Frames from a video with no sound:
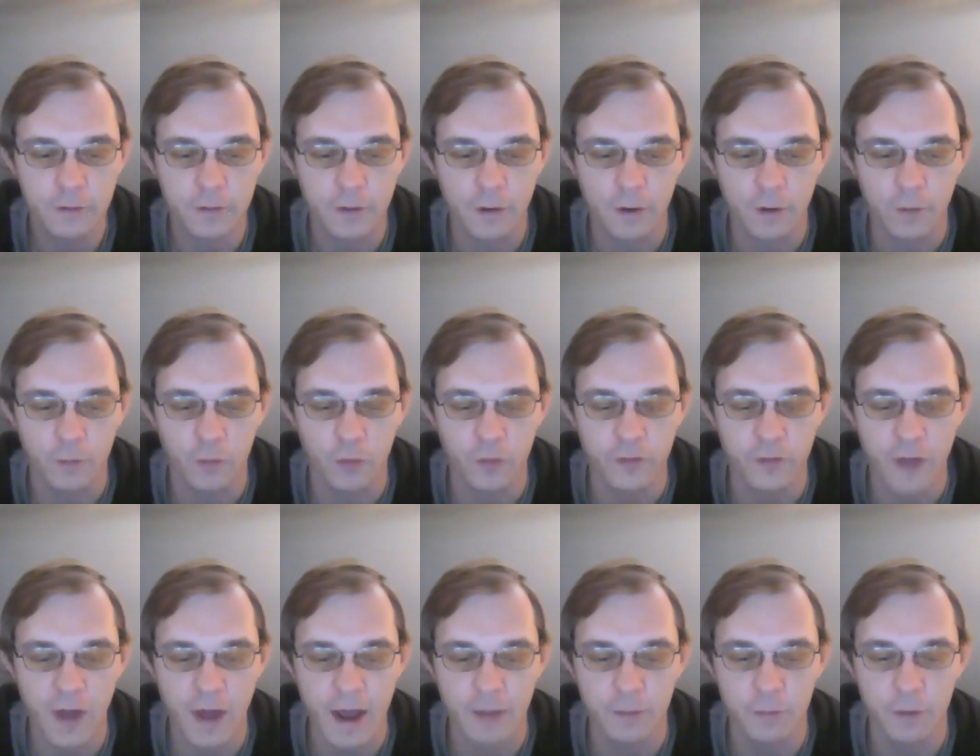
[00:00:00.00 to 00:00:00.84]
we've
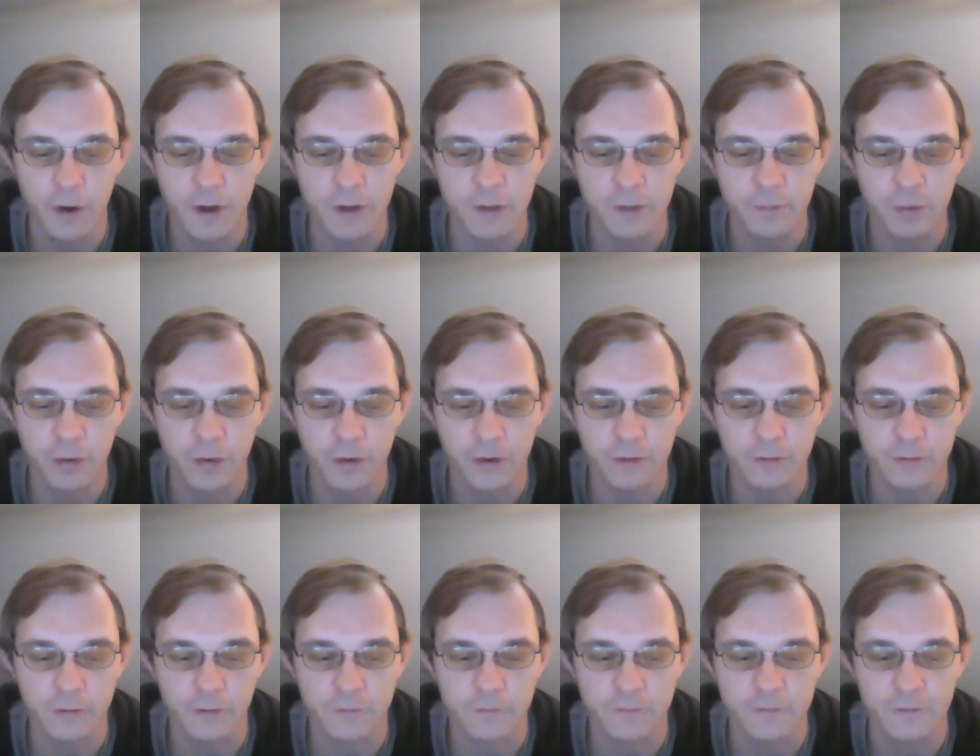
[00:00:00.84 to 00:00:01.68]
had money put
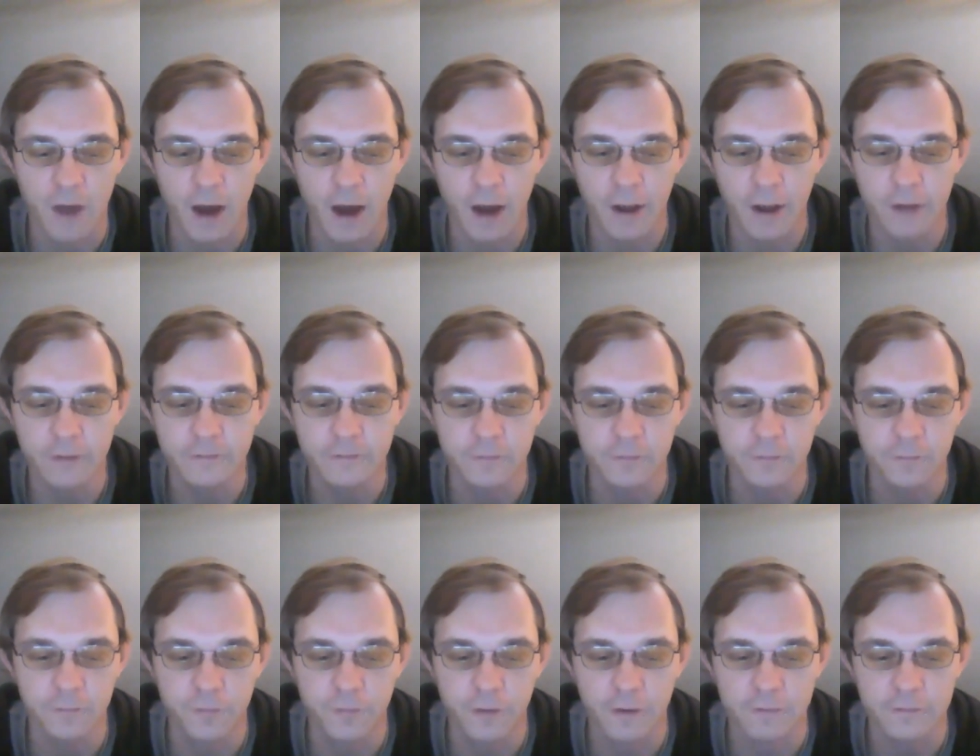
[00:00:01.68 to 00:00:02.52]
aside to
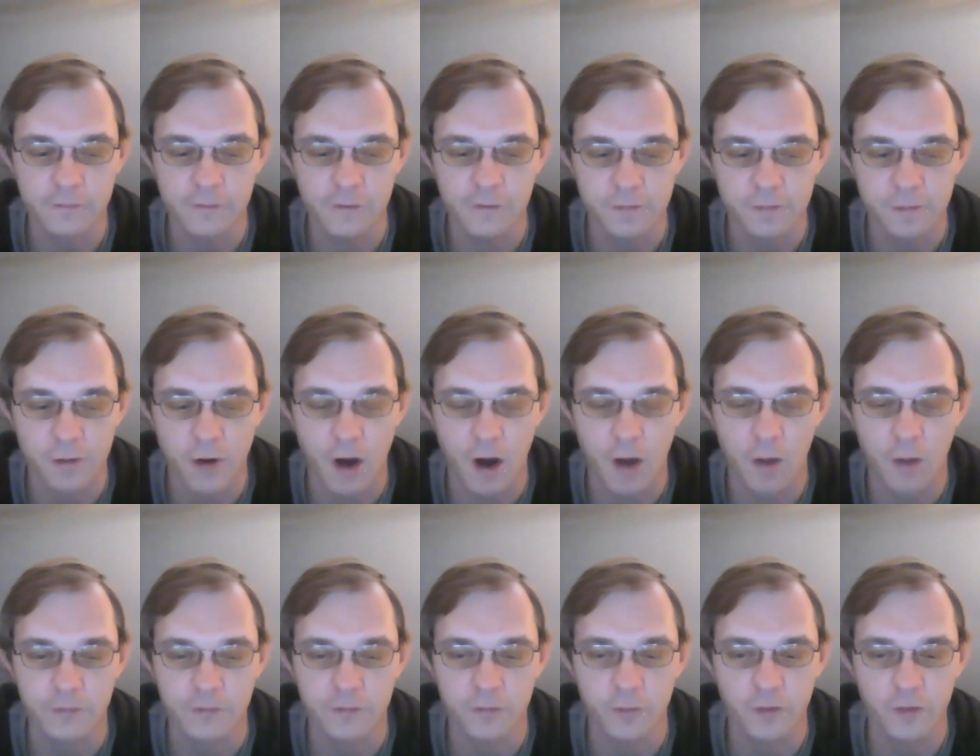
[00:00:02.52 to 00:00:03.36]
fix these
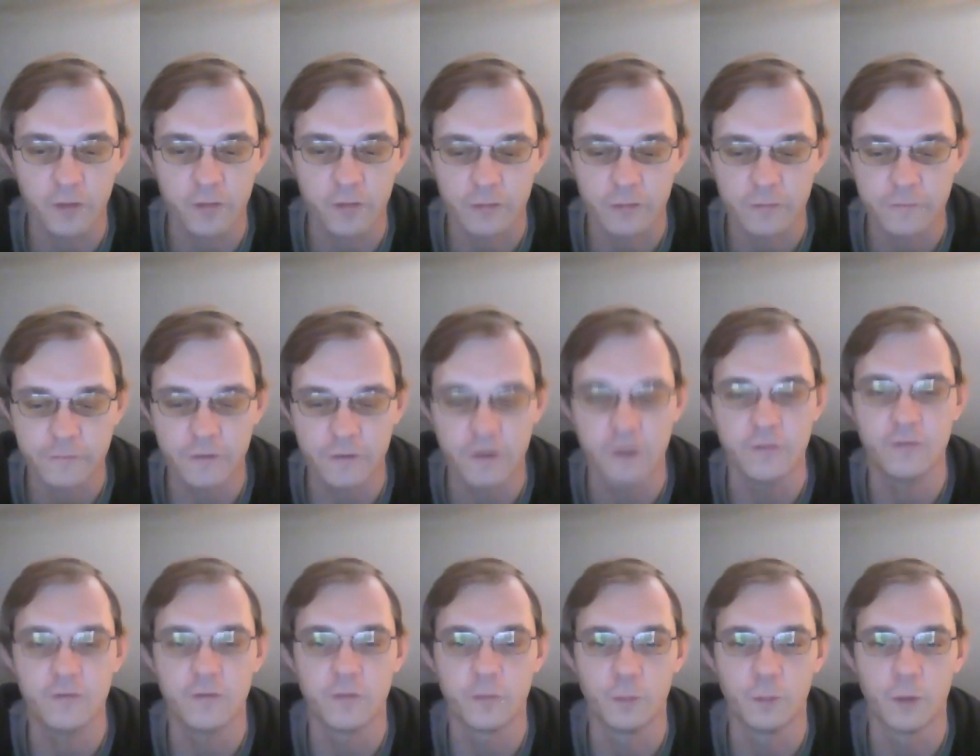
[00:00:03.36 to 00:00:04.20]
problems, and we've
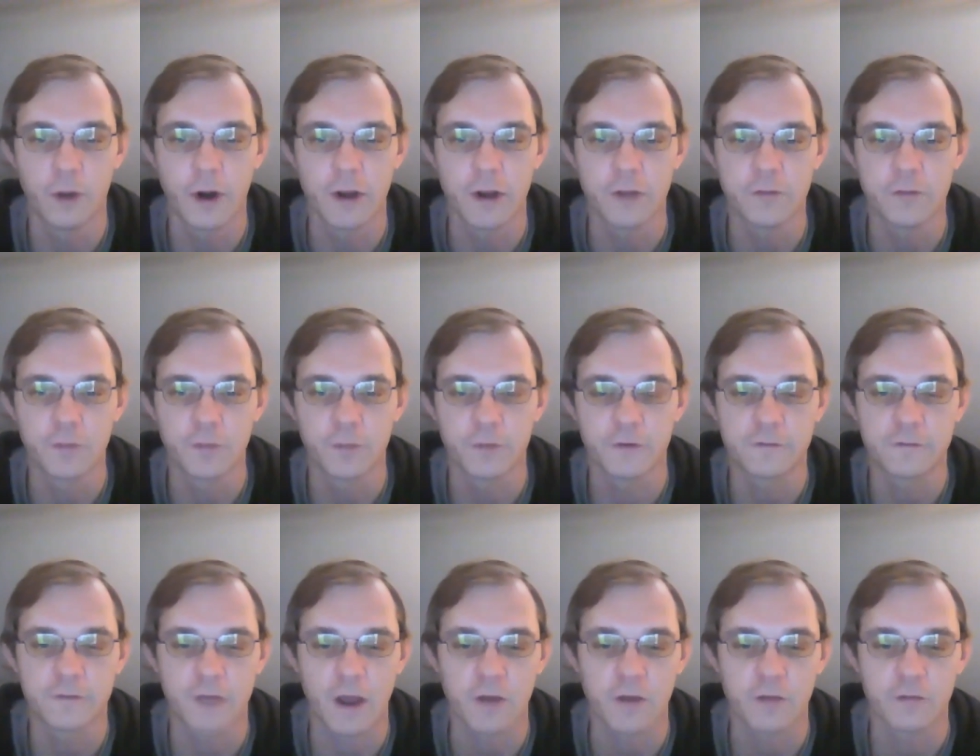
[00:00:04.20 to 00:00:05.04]
received money from the
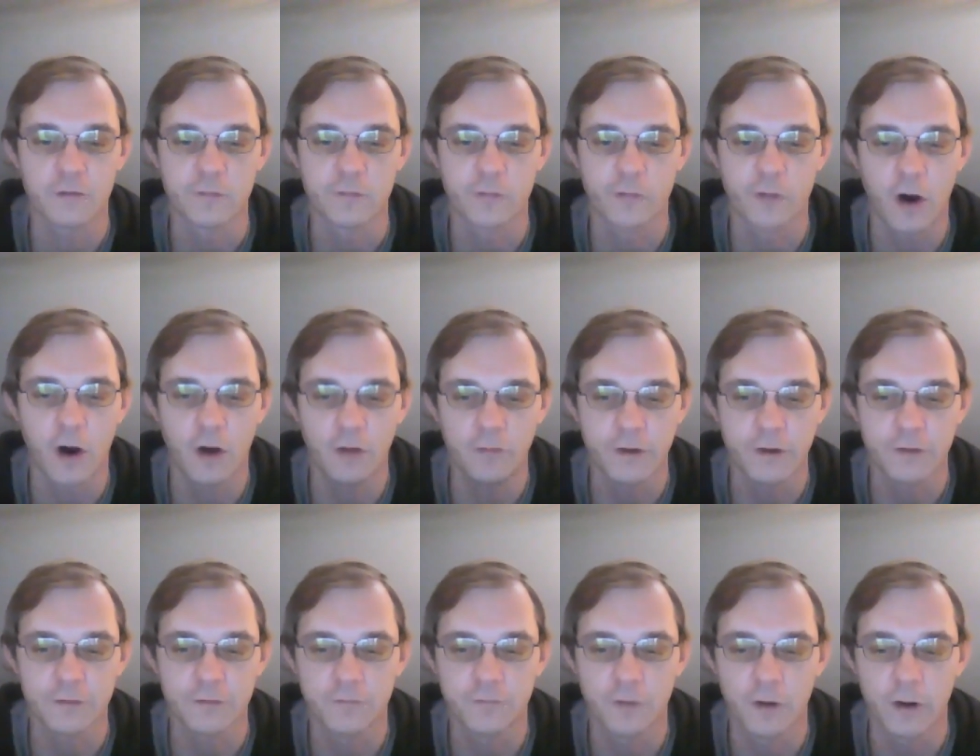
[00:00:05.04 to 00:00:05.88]
state
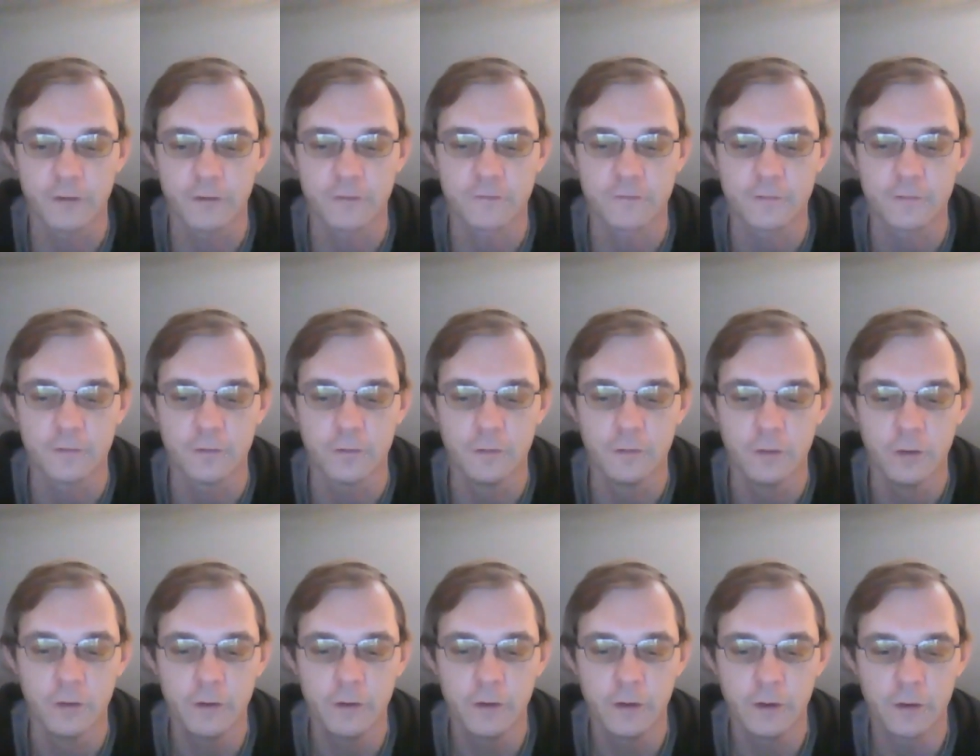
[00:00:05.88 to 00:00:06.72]
revolving funds to
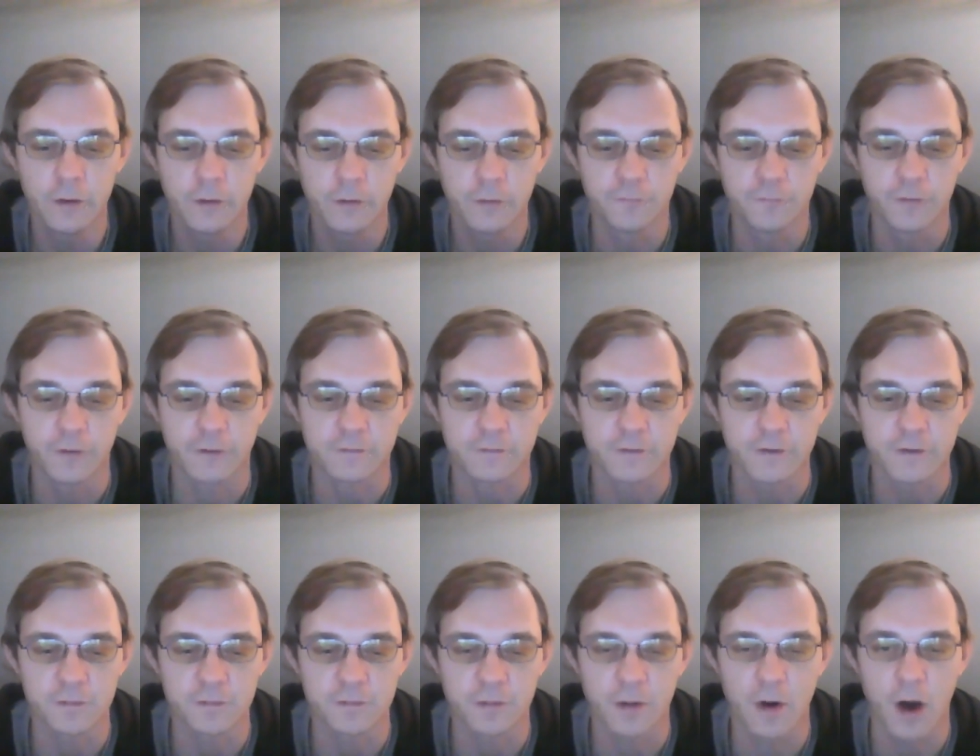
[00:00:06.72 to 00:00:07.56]
fix
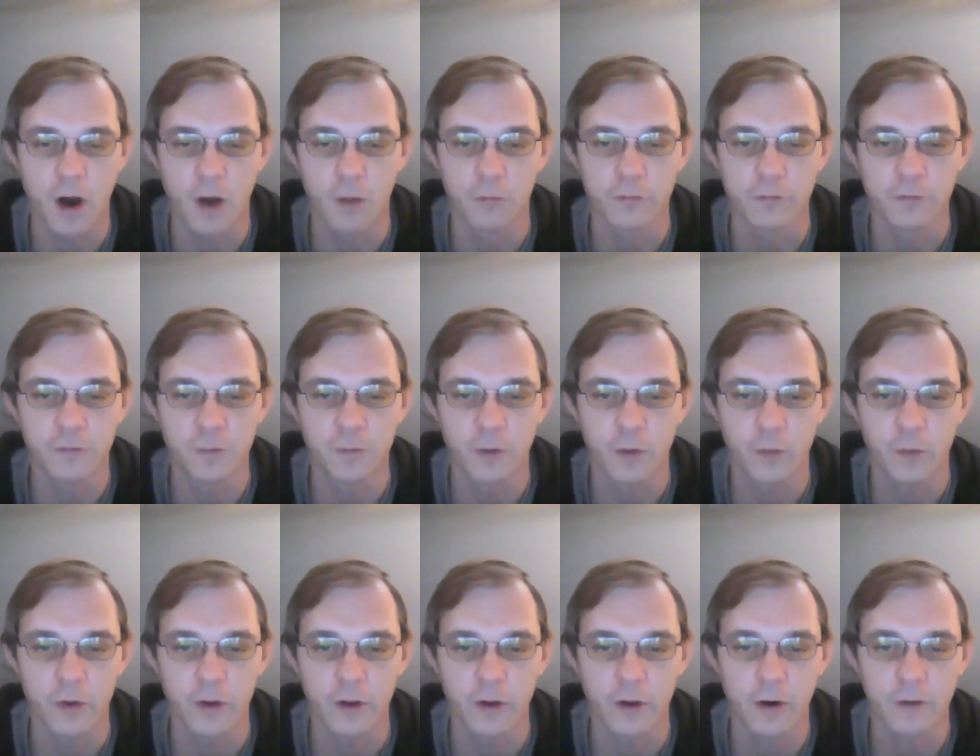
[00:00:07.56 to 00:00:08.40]
these problems,
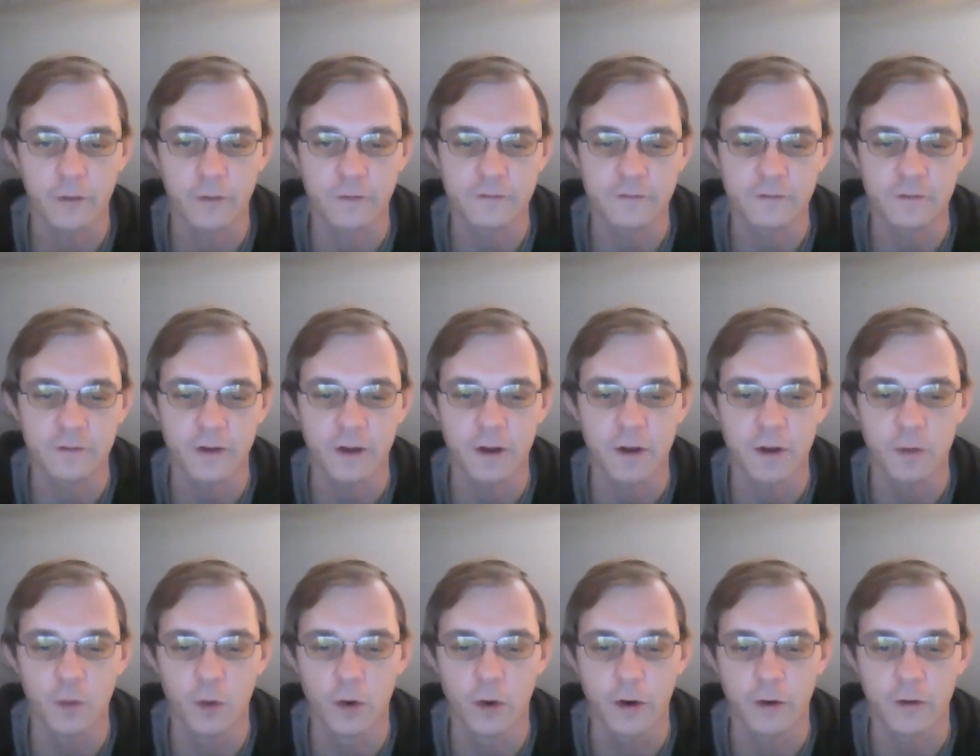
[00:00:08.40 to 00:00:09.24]
but we hardly see any
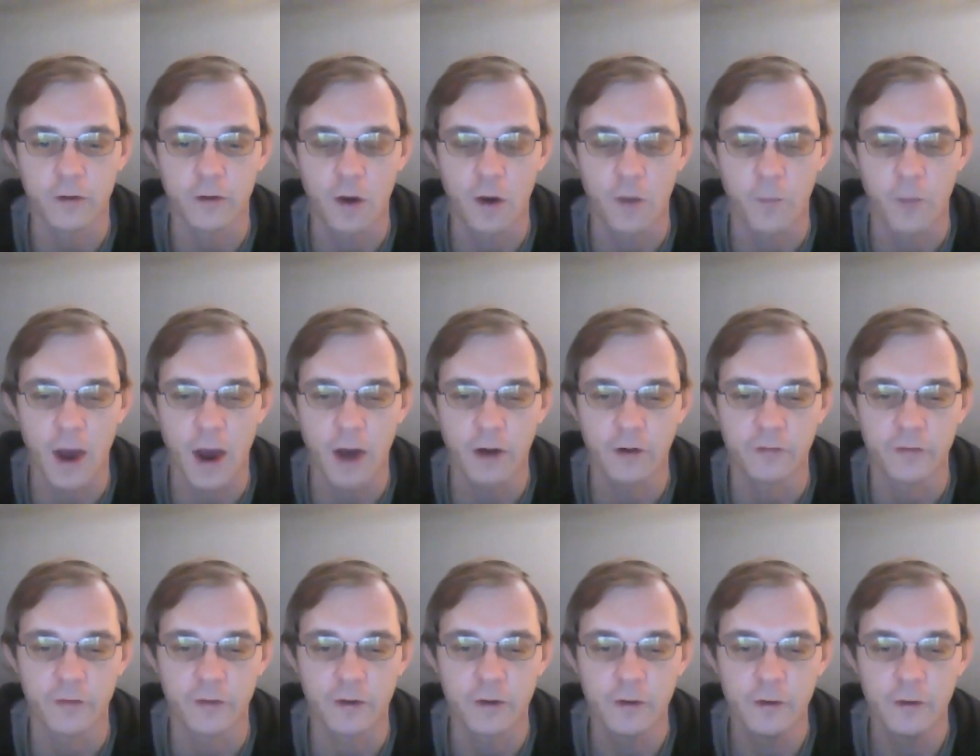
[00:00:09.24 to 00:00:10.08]
work come out
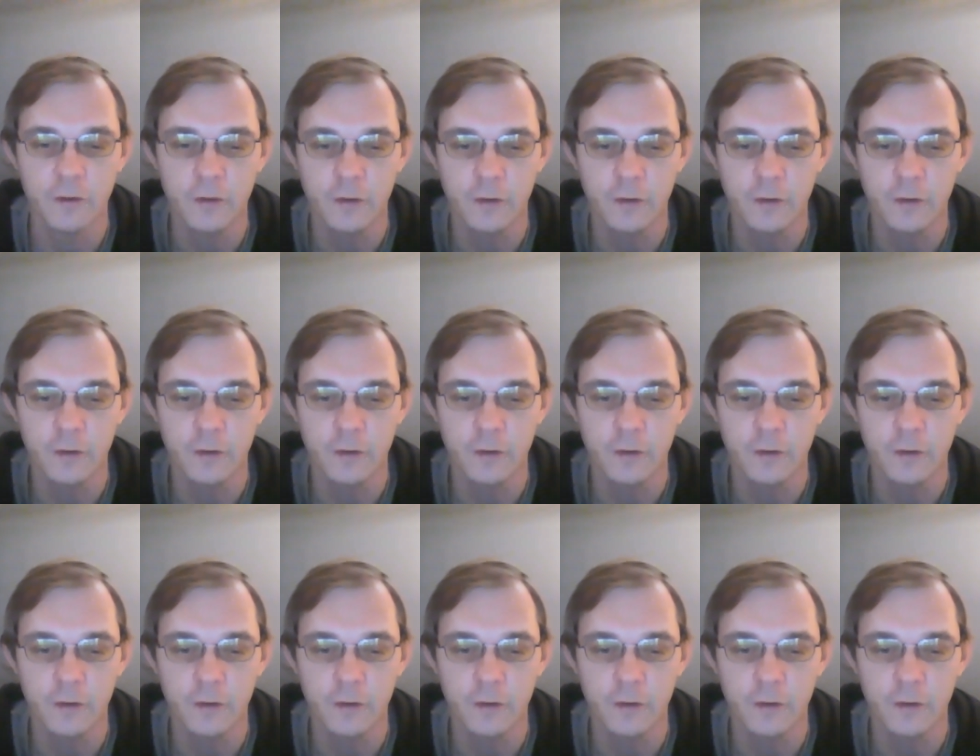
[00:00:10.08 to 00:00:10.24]
of it.